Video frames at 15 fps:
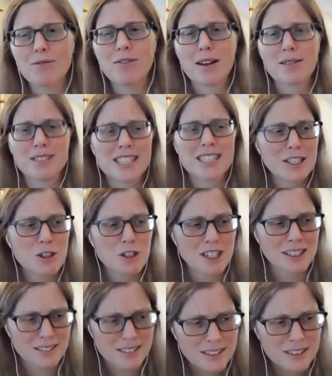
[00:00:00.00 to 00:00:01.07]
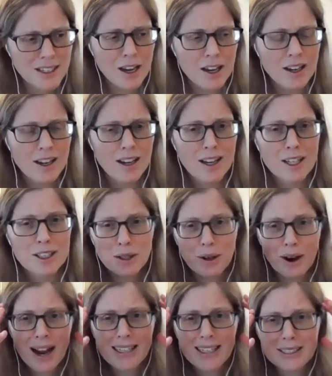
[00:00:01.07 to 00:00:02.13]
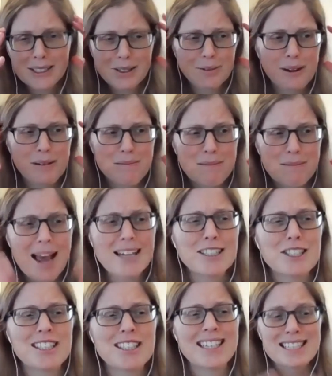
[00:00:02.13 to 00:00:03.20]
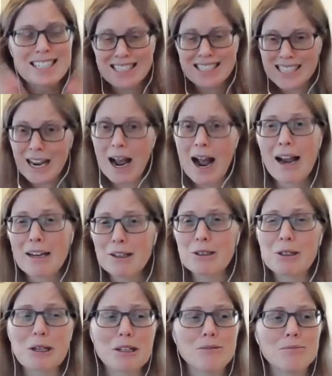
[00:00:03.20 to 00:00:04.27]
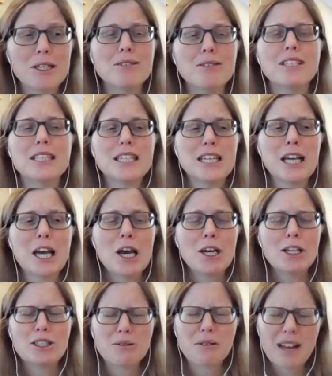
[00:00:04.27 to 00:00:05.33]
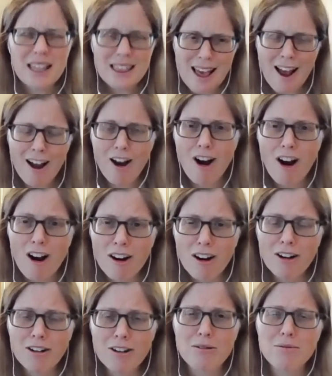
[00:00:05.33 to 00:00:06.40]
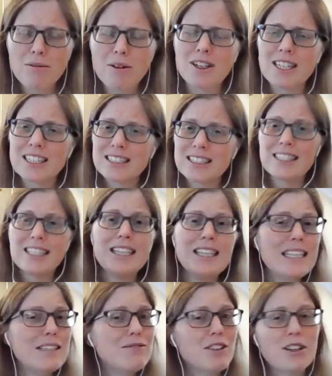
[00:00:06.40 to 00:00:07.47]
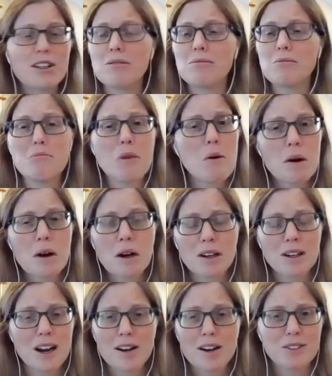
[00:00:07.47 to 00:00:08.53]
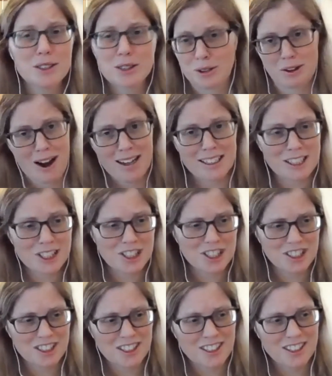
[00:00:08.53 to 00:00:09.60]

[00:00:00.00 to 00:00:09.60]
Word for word: foundations trying to imagine an entire community doing that hard work is even more of a stretch.